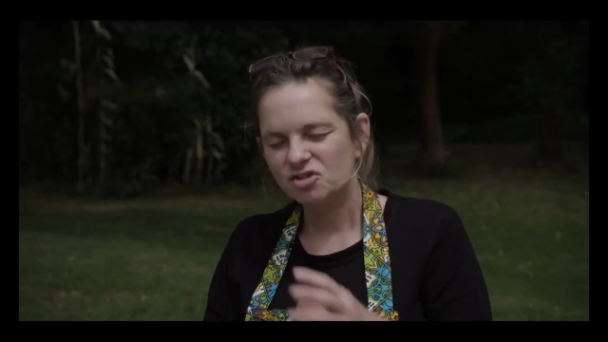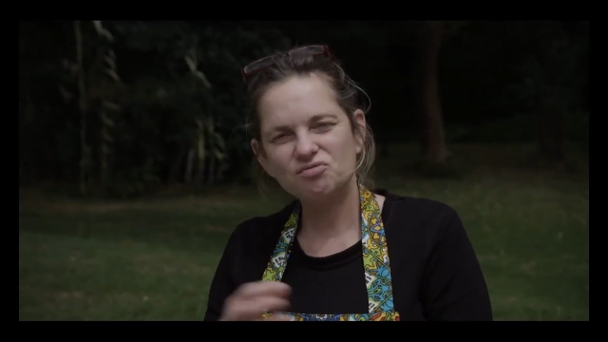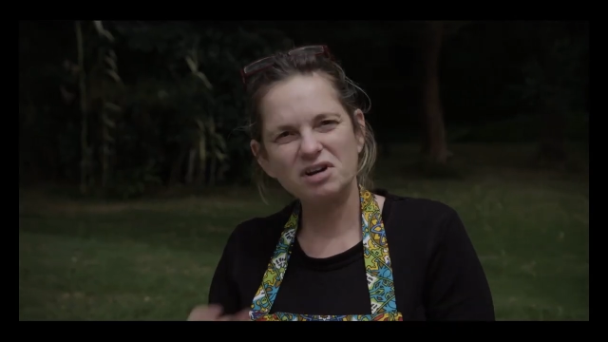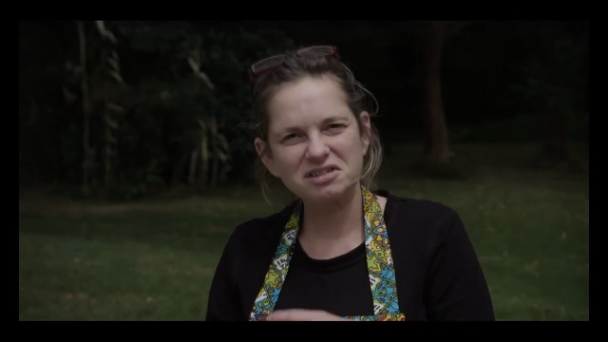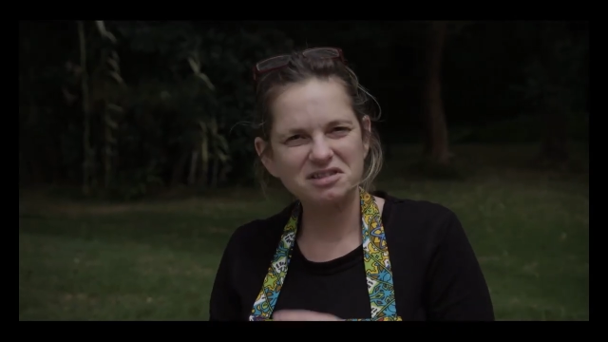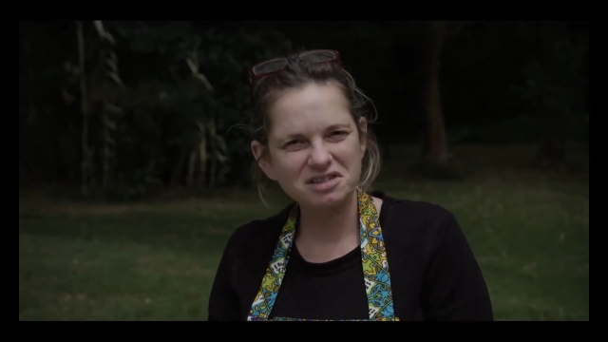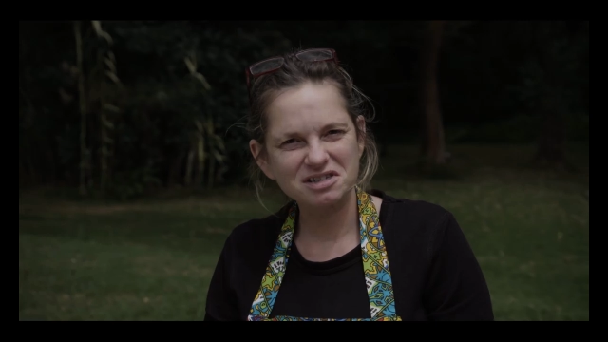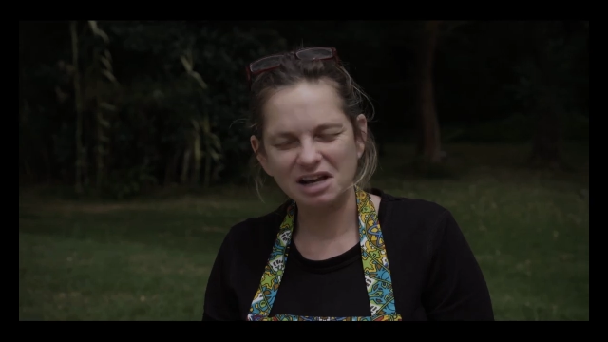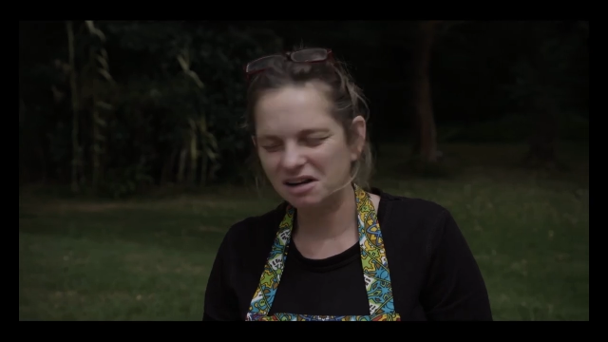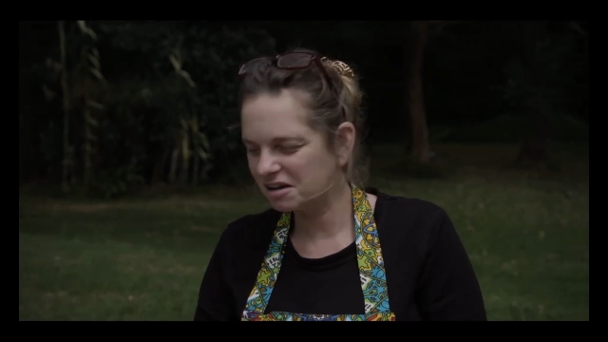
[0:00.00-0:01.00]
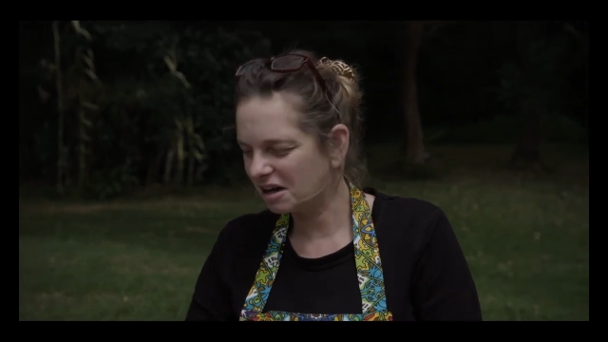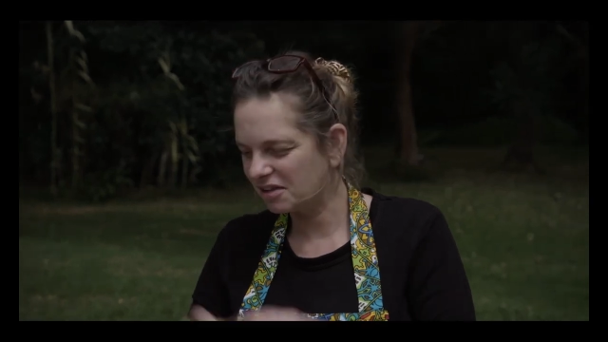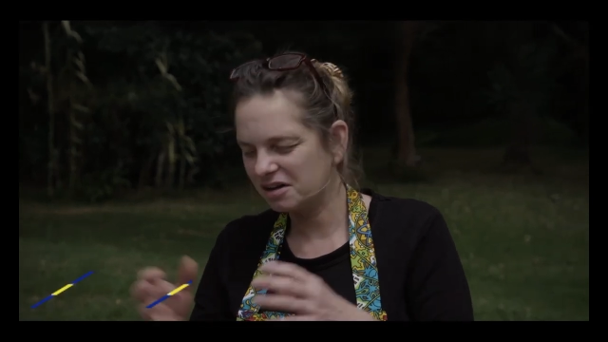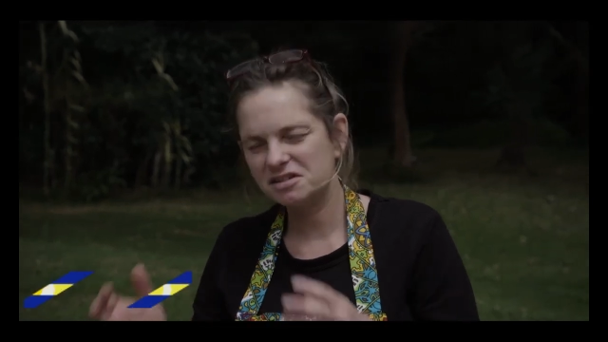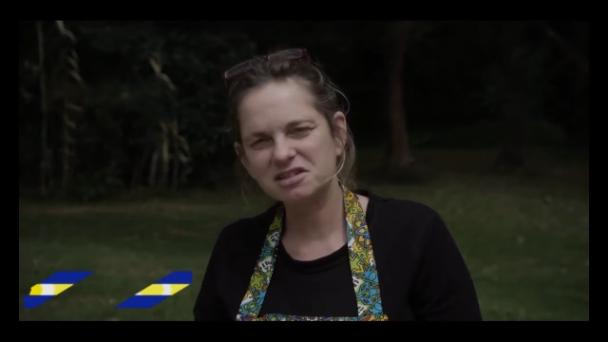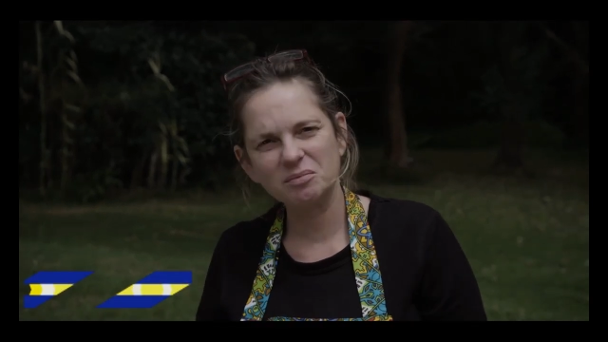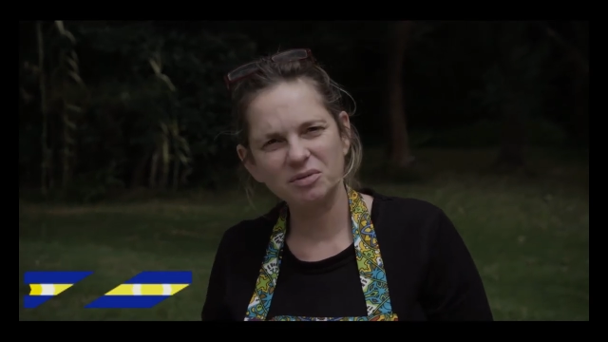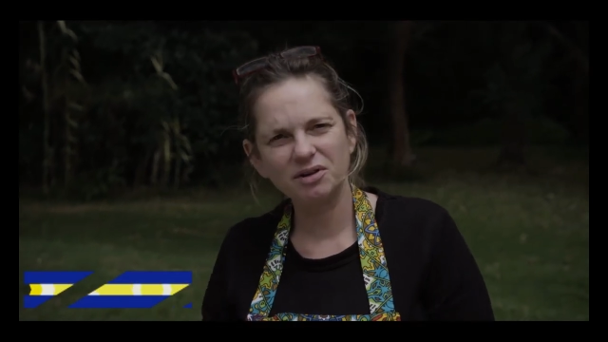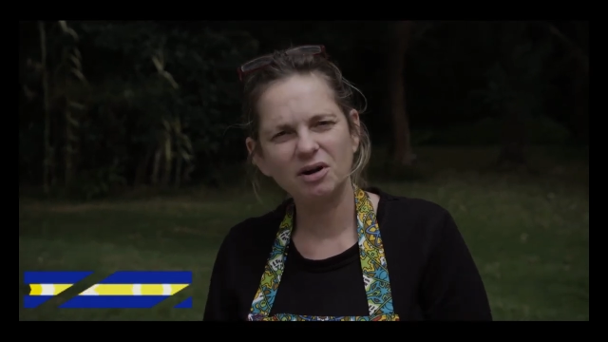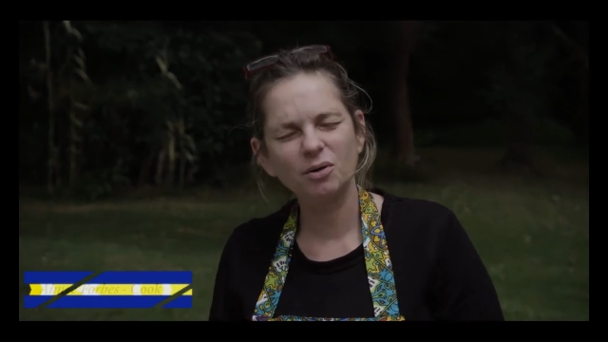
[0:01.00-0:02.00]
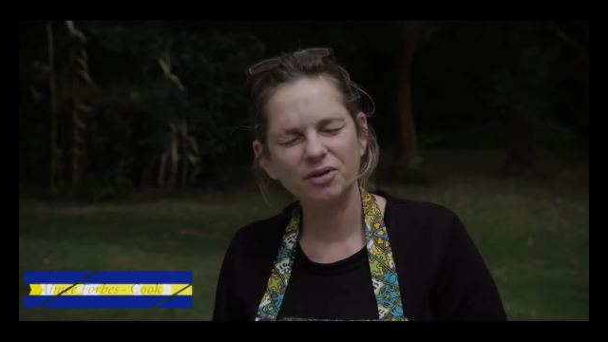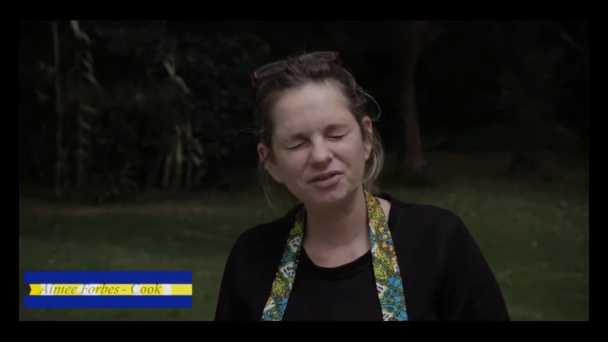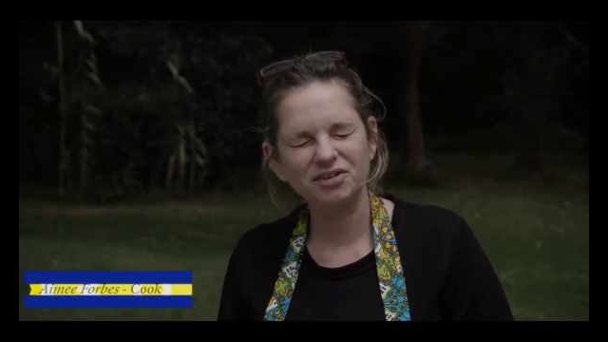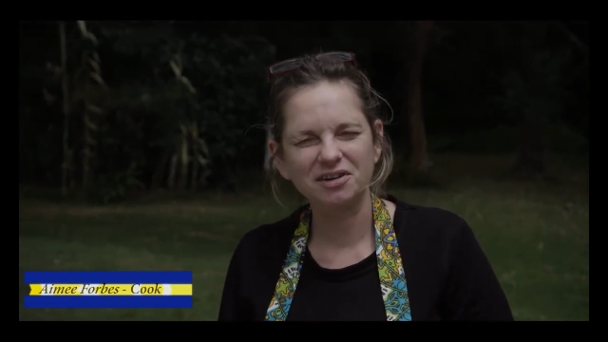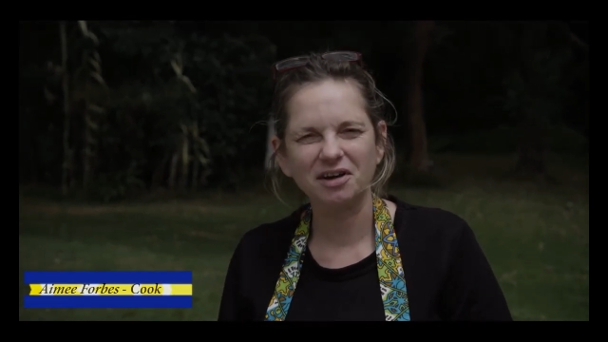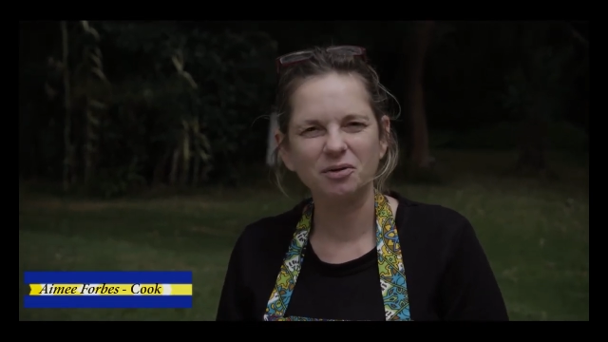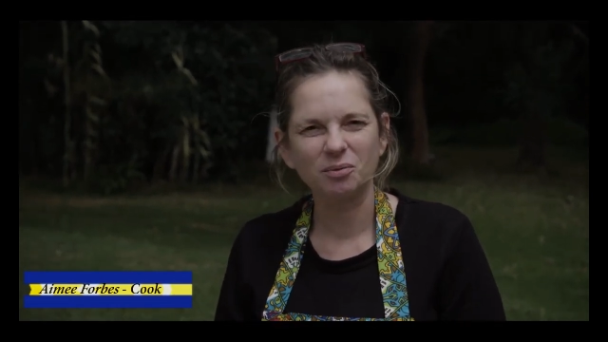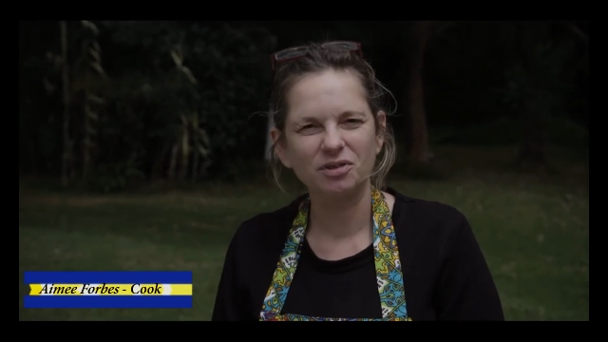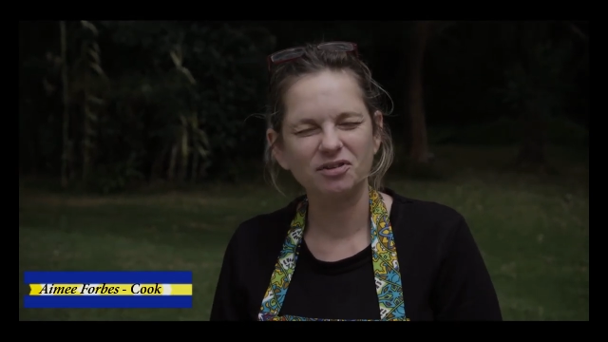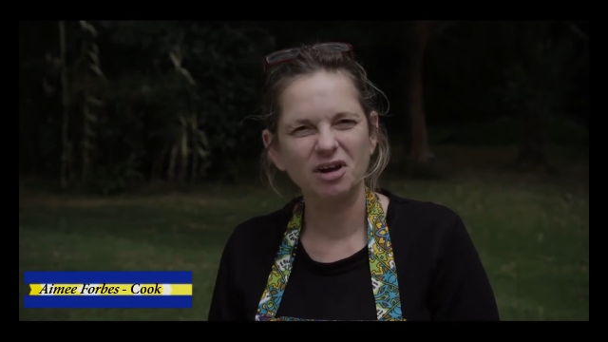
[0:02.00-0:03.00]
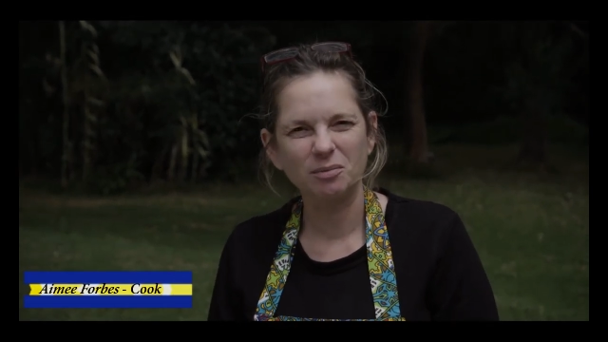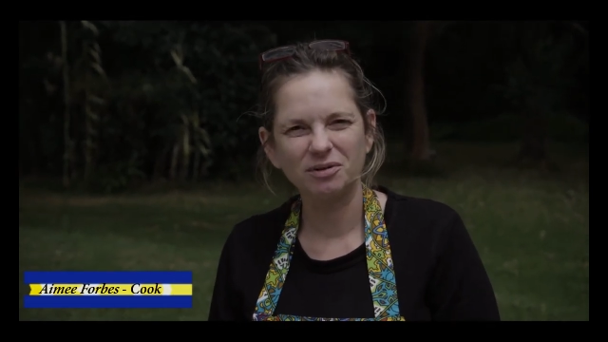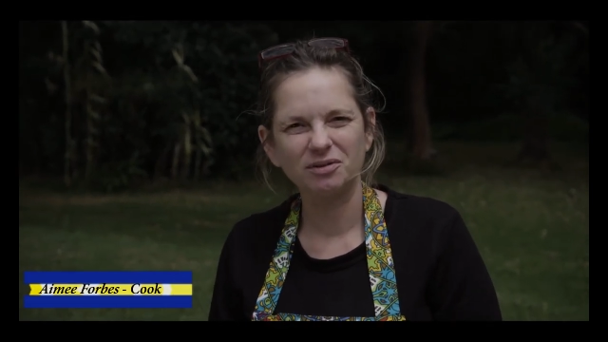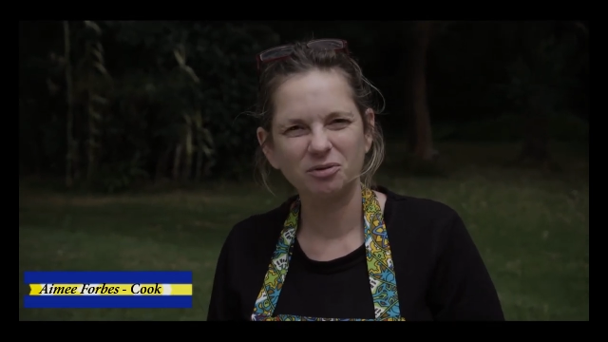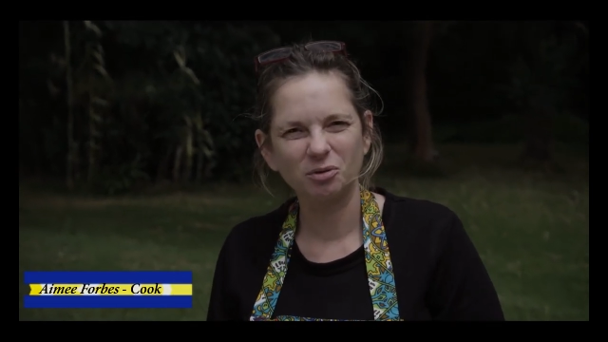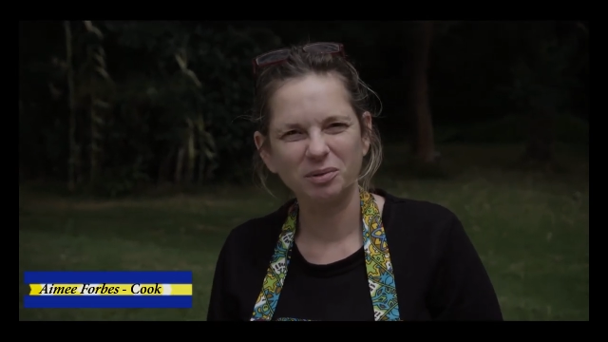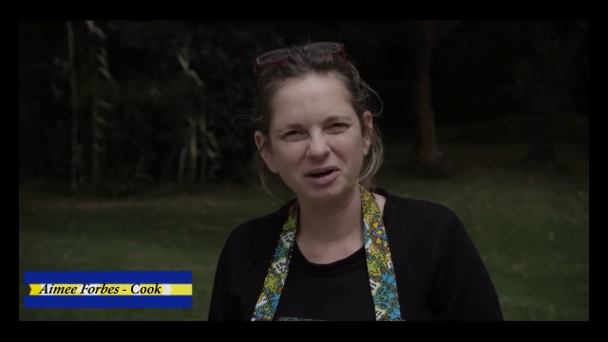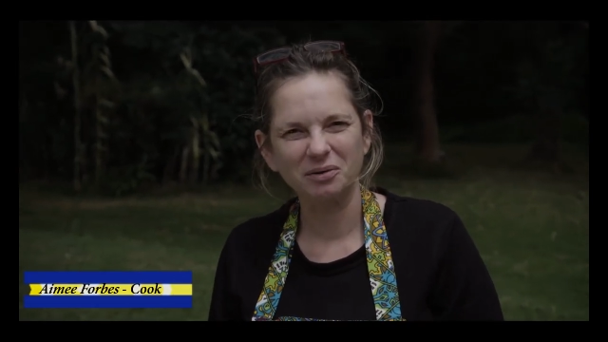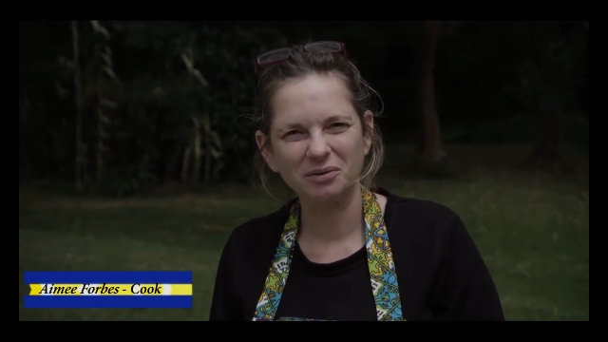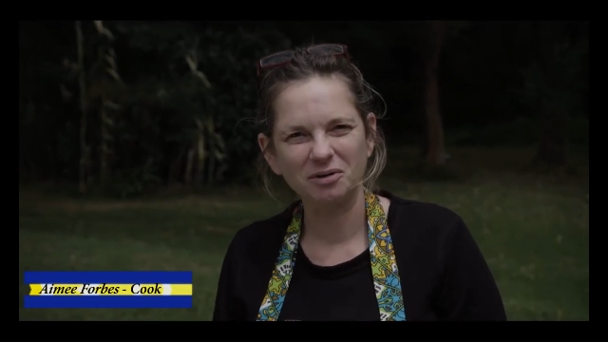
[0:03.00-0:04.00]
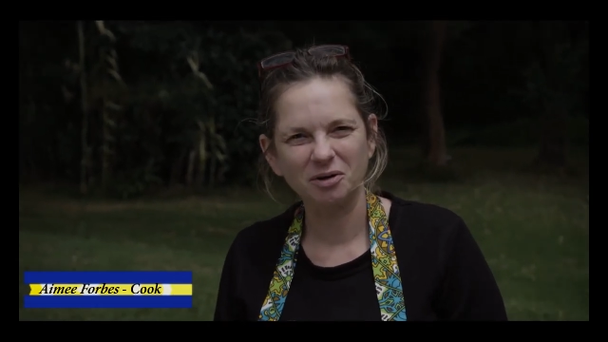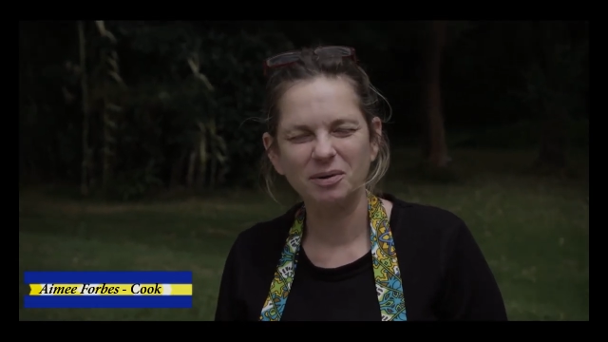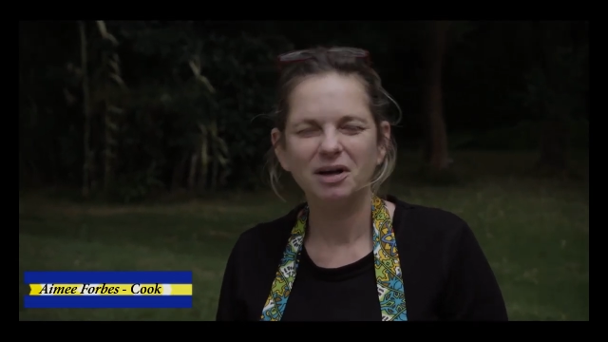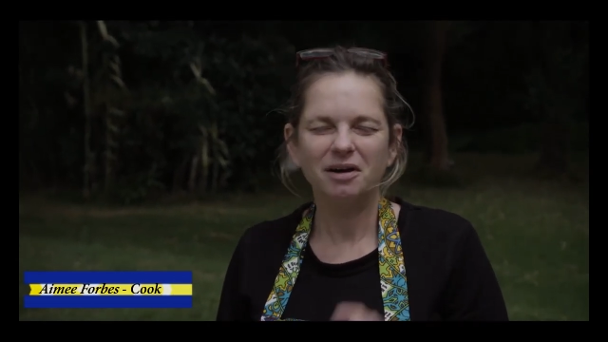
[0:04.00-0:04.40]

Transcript: dress the salad and then assemble the whole thing together with the tamarind sorbet on top.